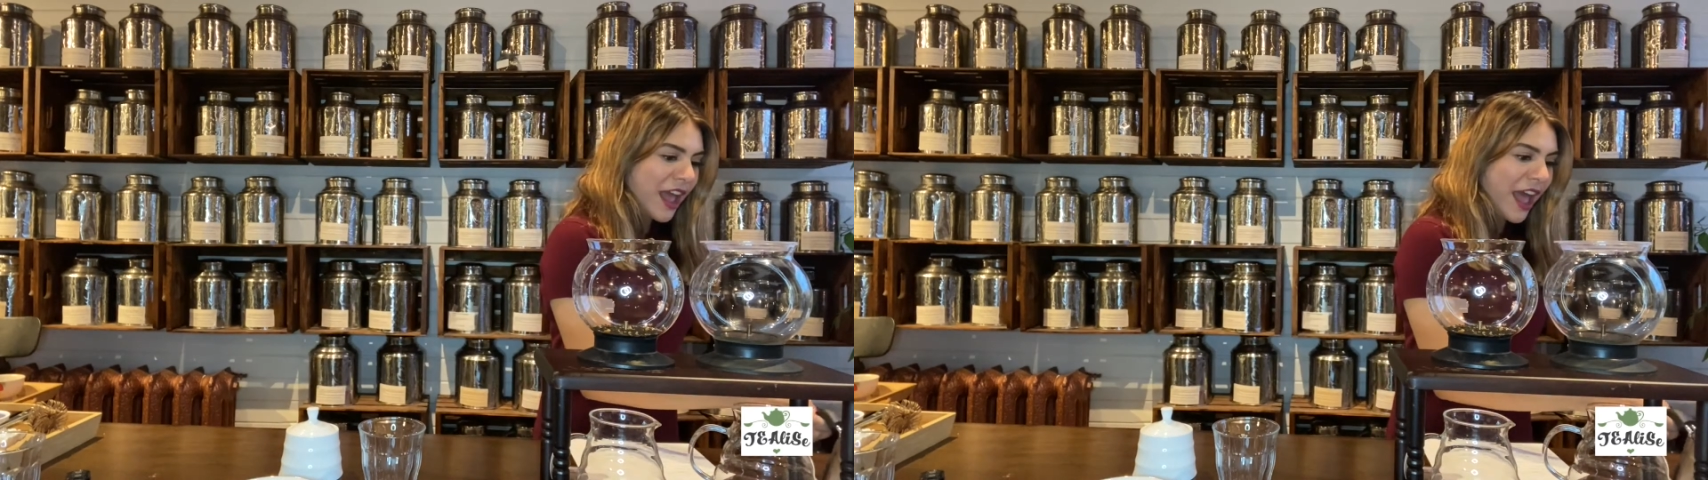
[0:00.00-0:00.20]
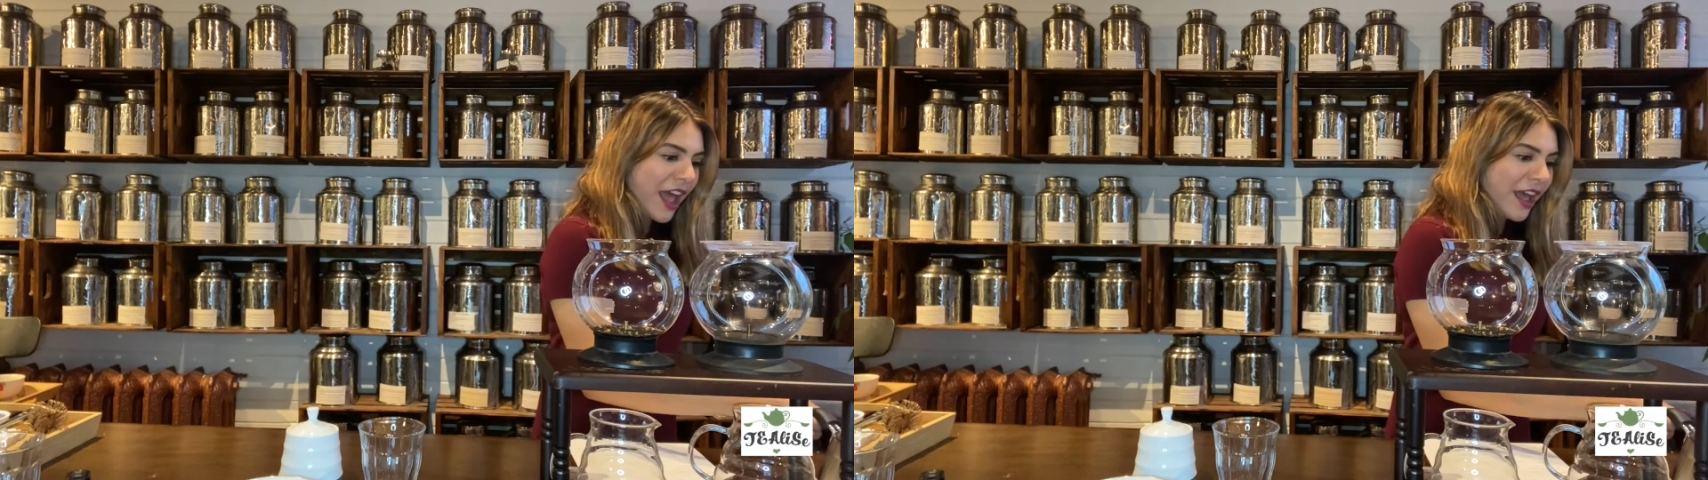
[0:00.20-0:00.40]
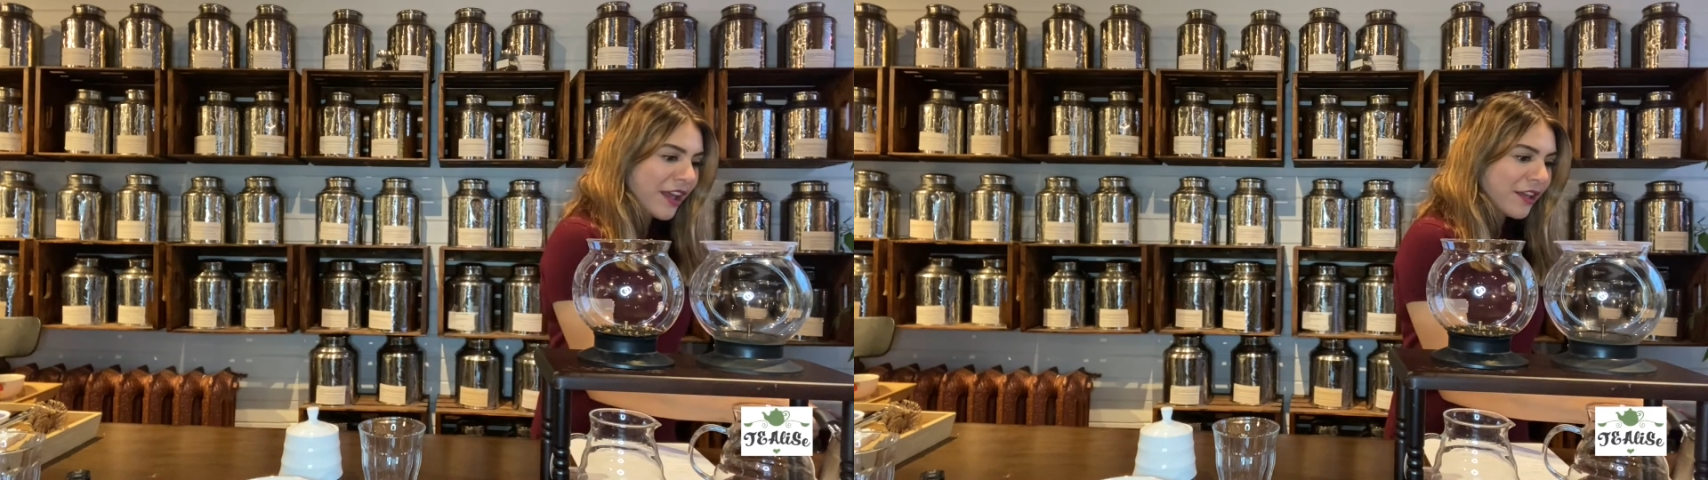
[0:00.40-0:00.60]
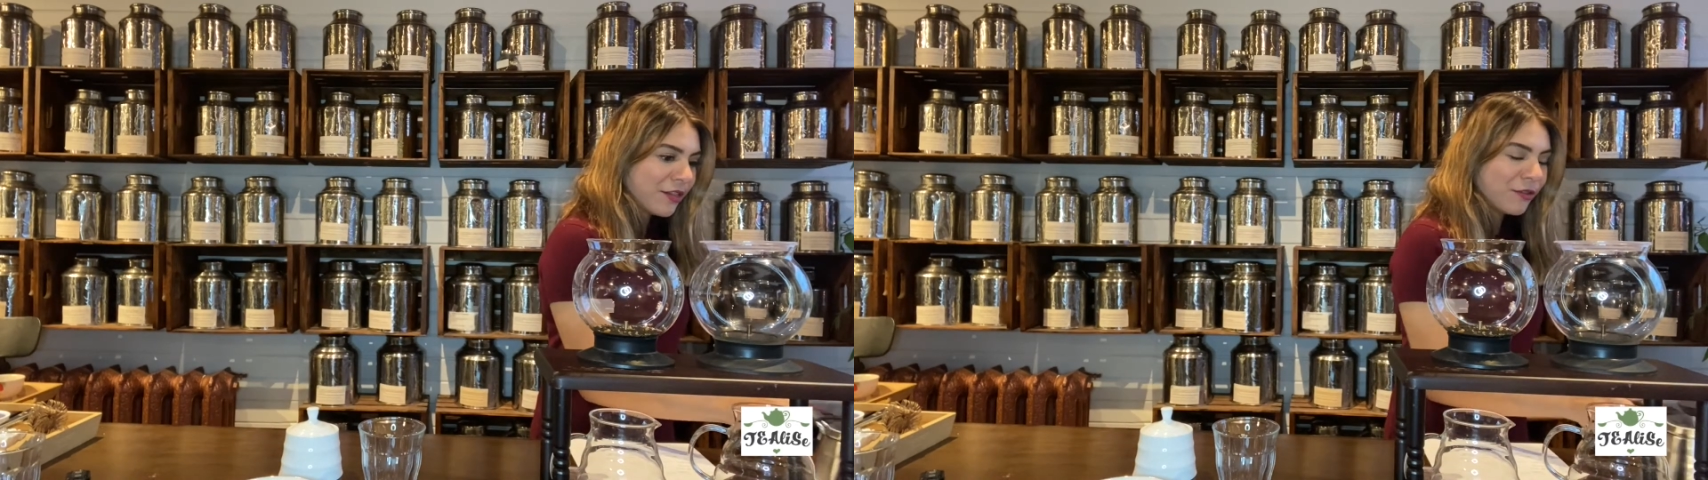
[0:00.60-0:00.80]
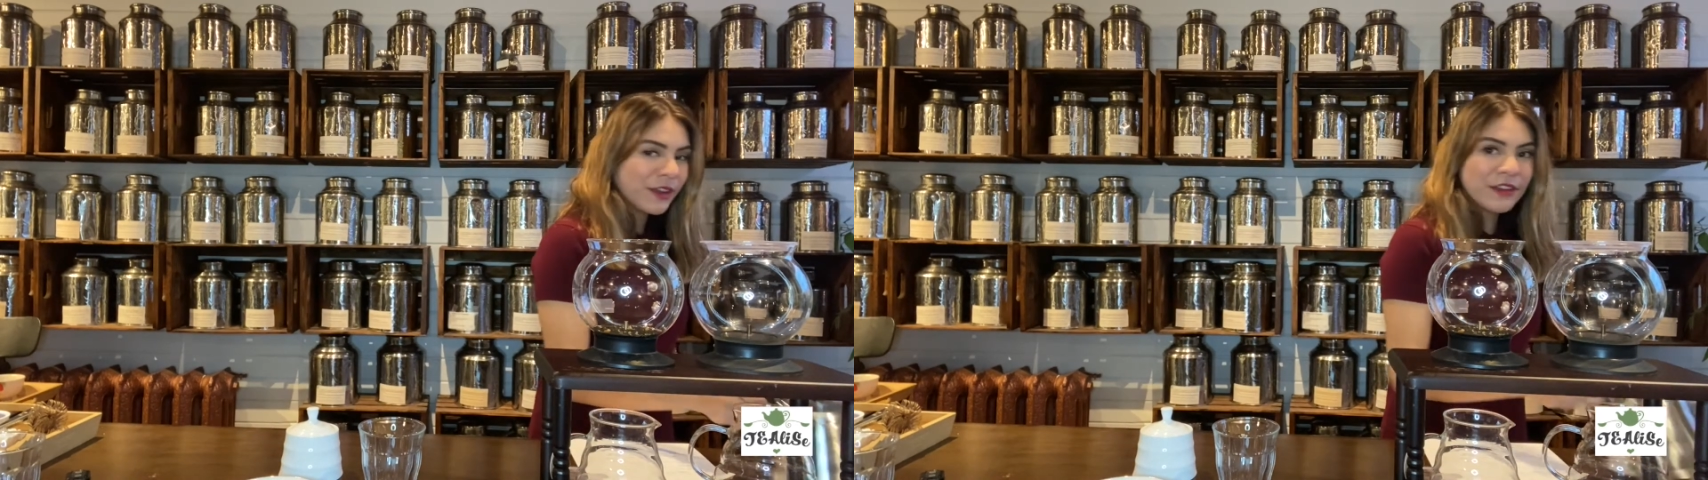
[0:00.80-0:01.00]
add
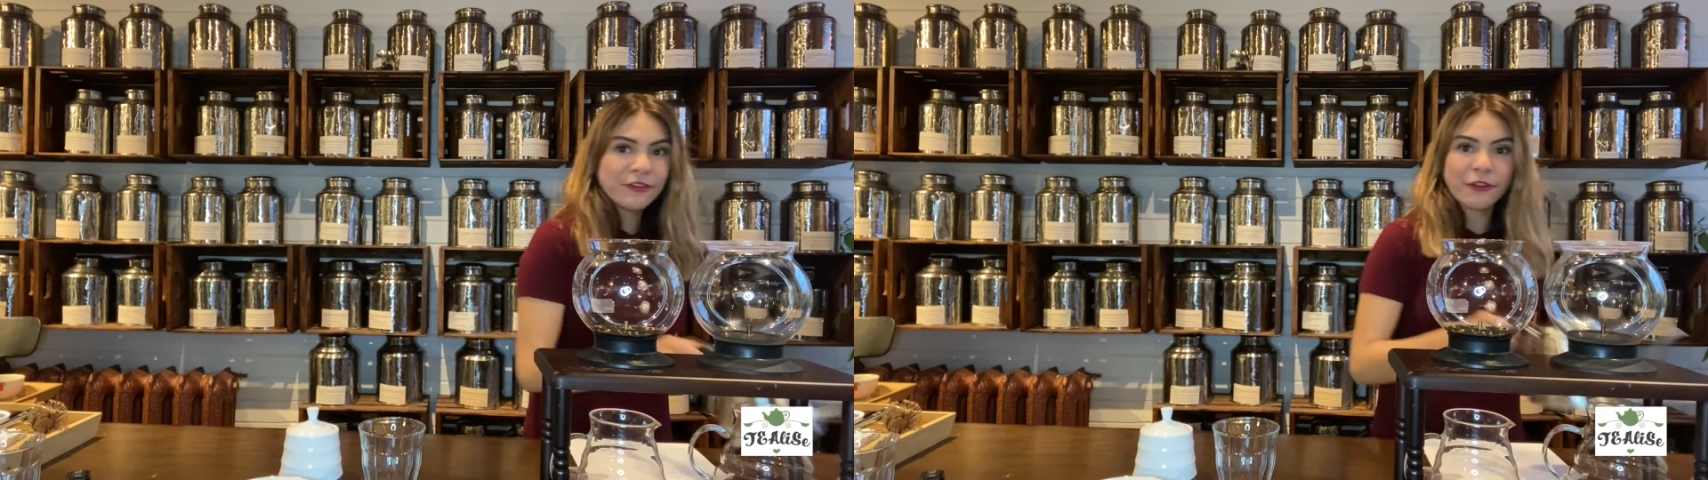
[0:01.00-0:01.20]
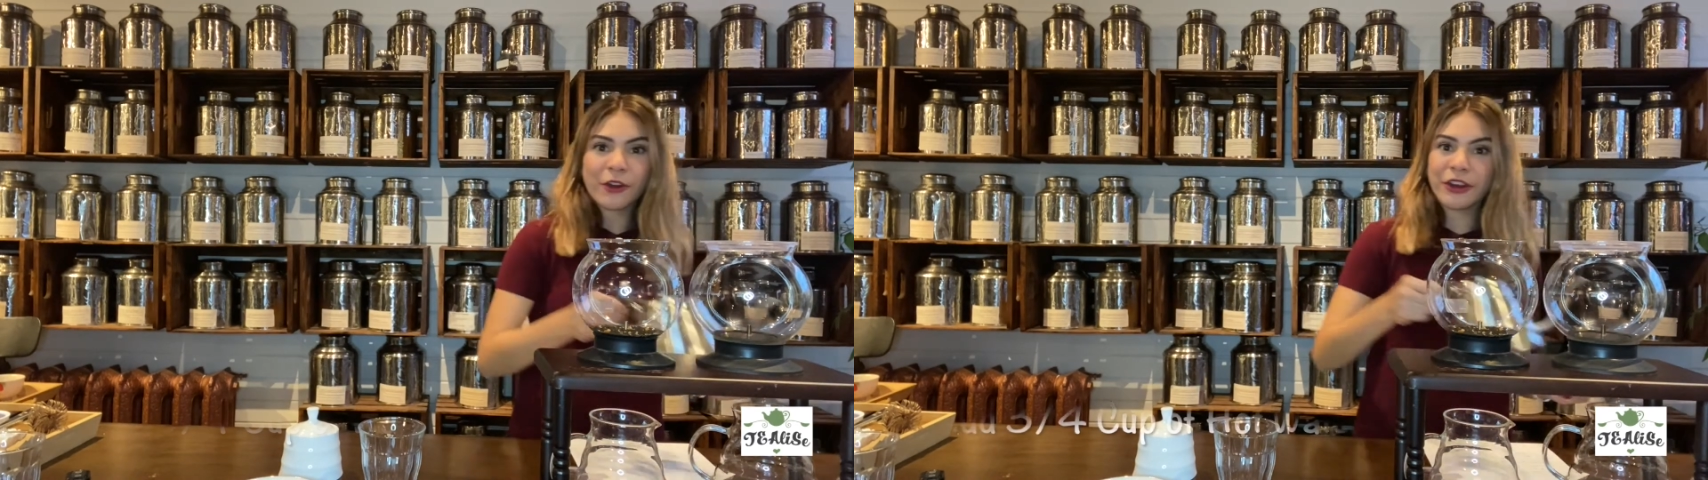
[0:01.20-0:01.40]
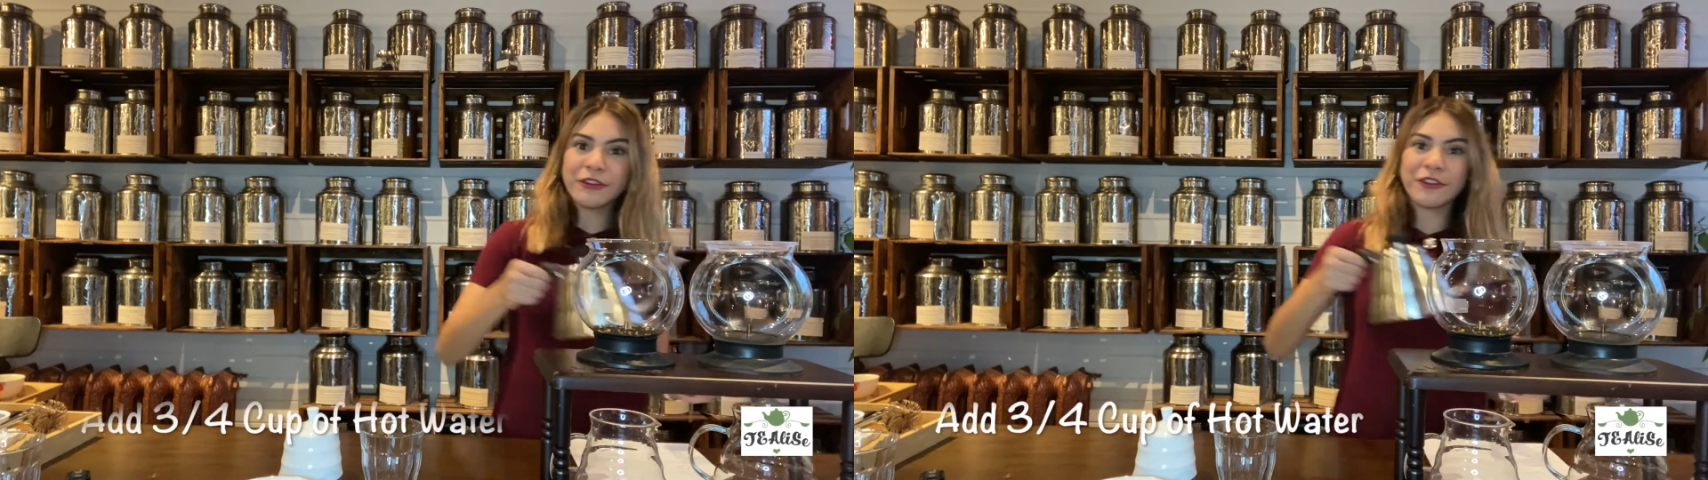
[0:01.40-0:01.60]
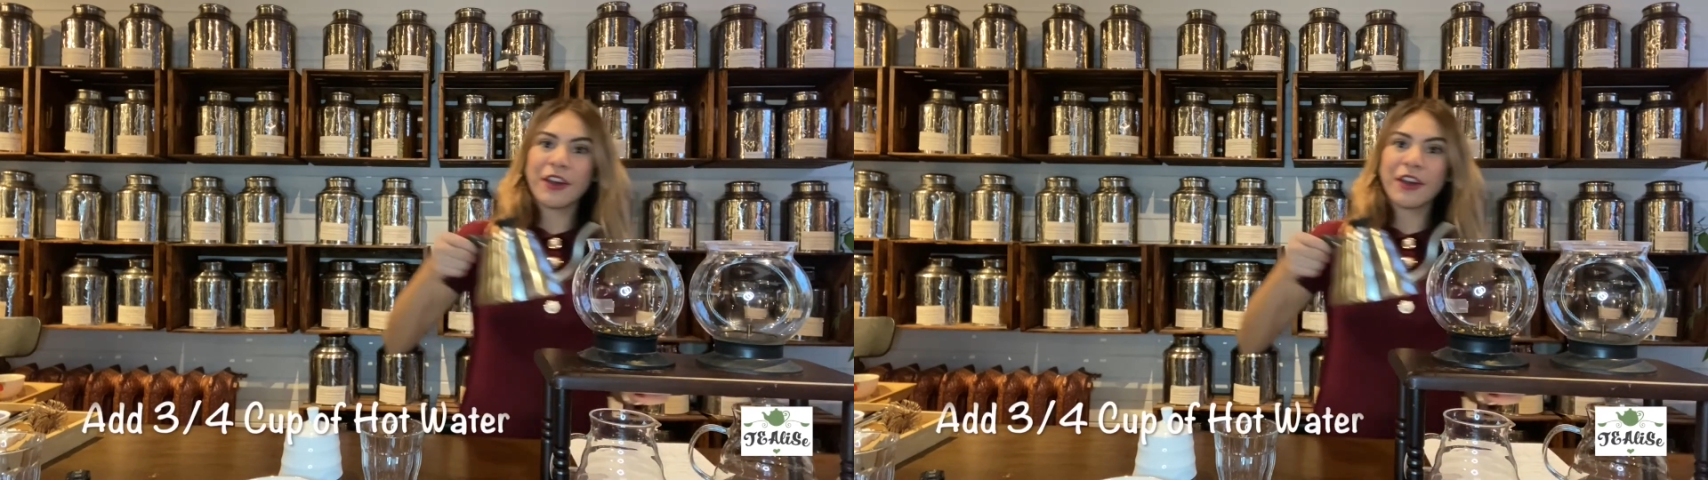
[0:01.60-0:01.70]
3/4